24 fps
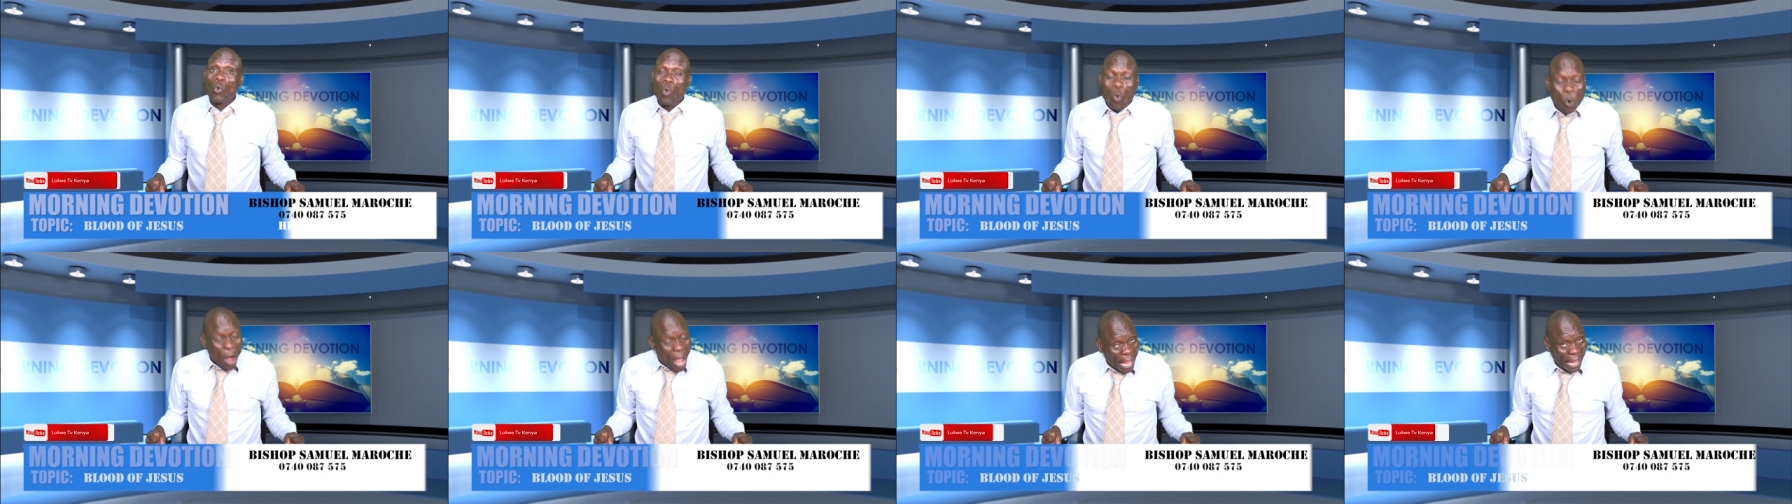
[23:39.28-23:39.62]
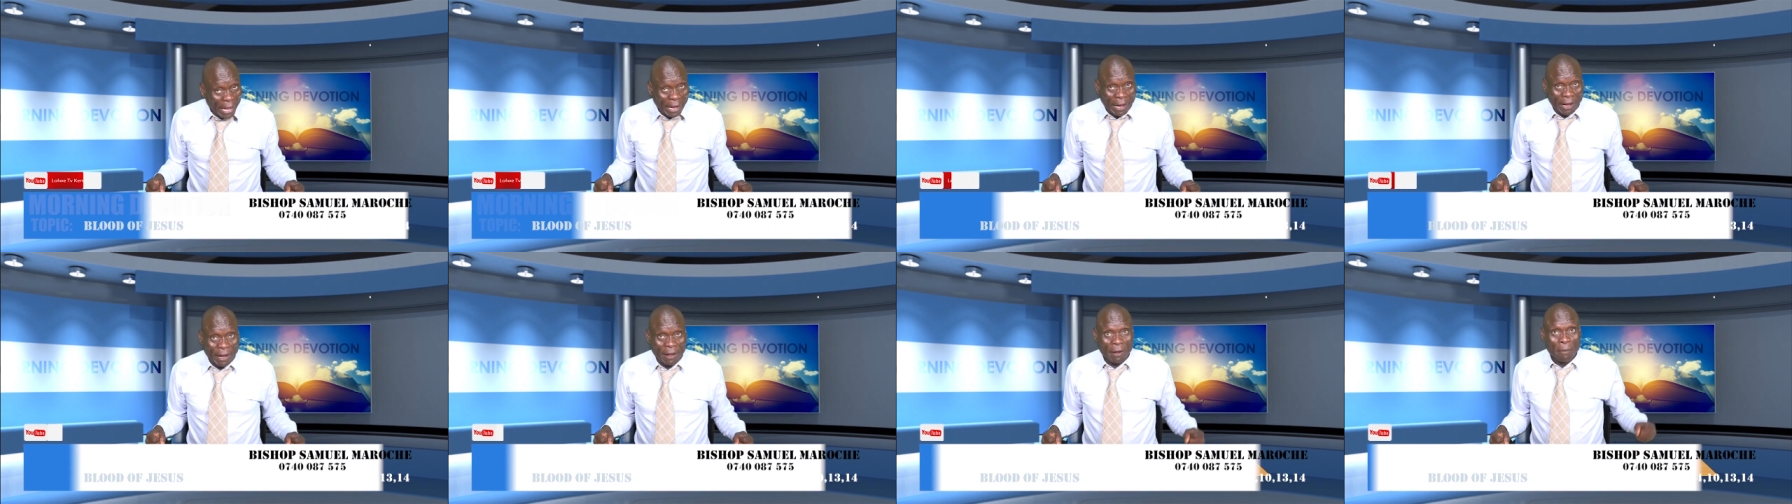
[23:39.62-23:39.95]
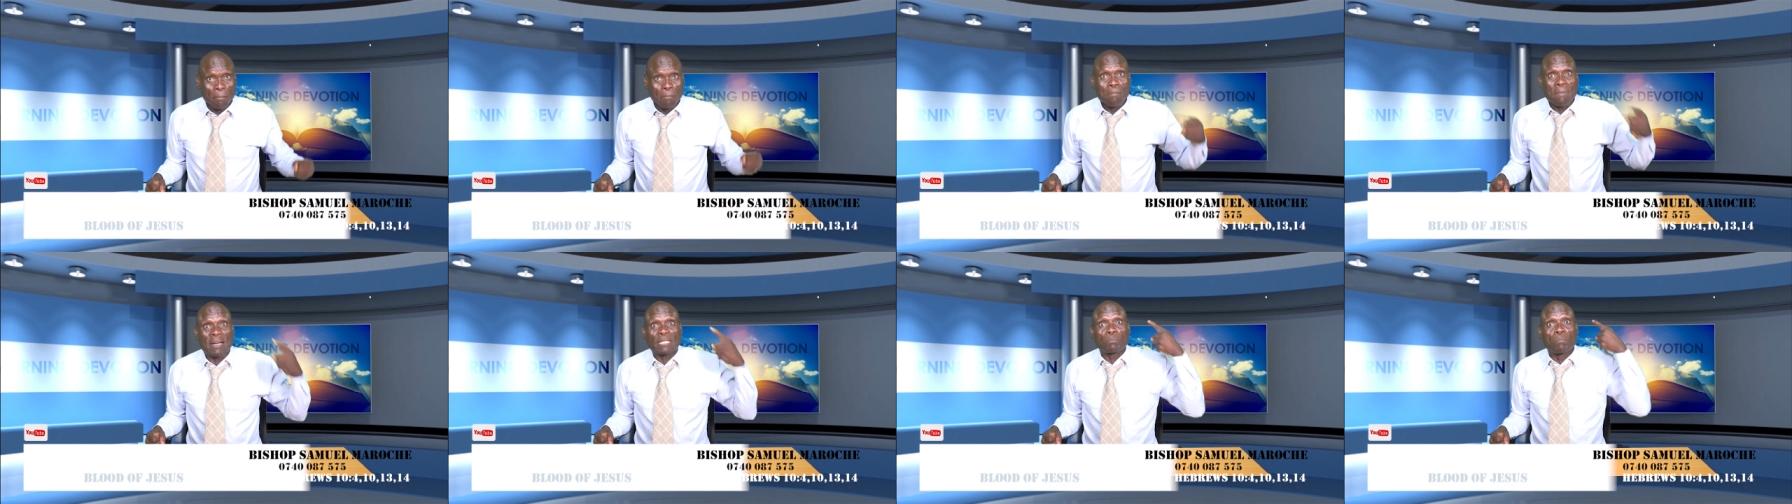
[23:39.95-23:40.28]

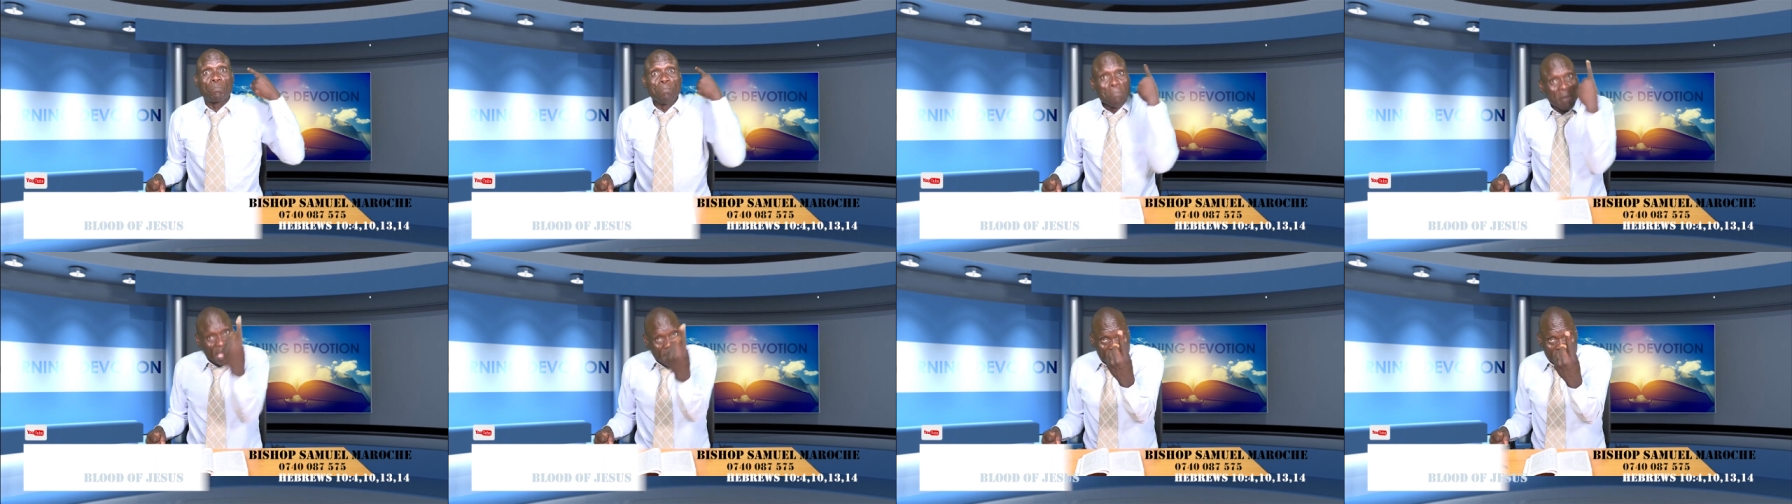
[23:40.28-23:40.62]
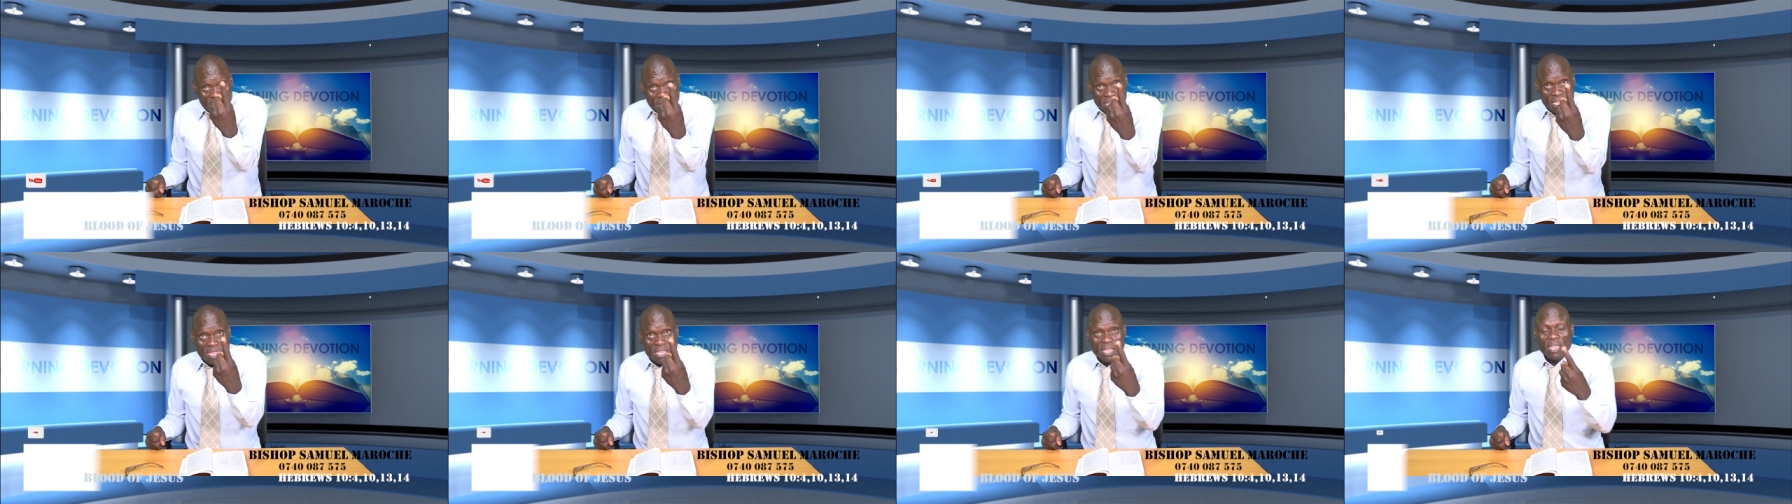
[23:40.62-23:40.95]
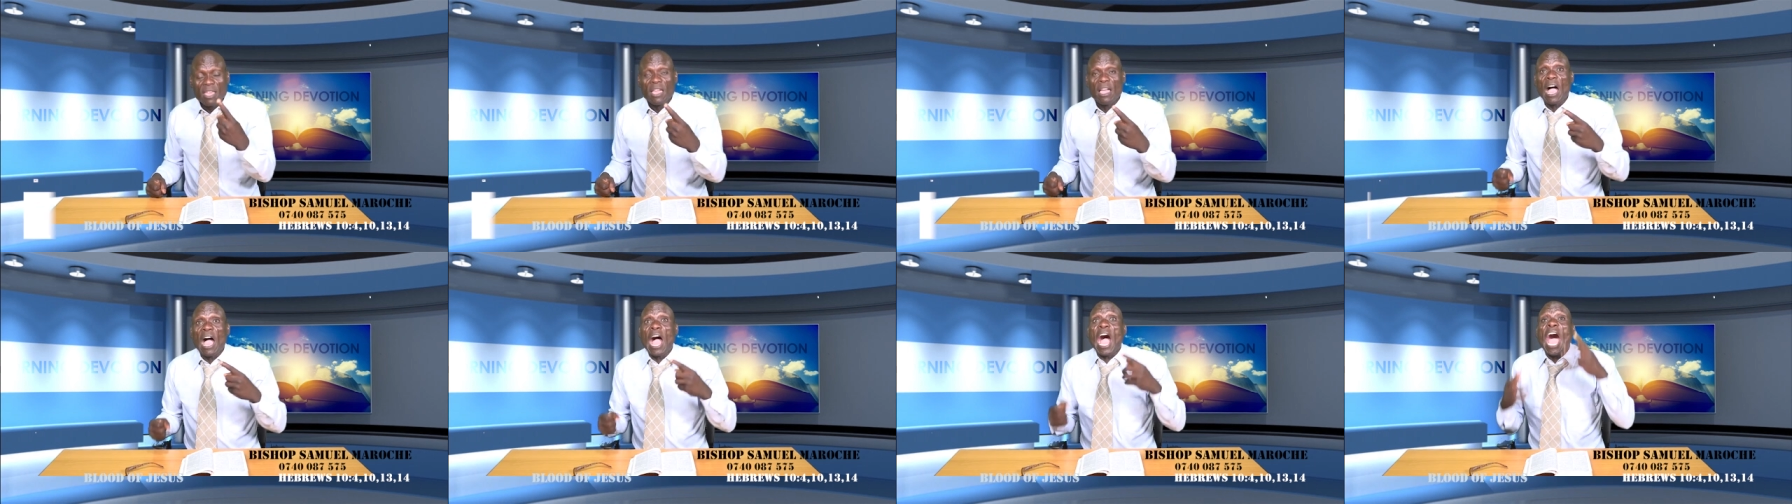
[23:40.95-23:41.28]
Well, but me,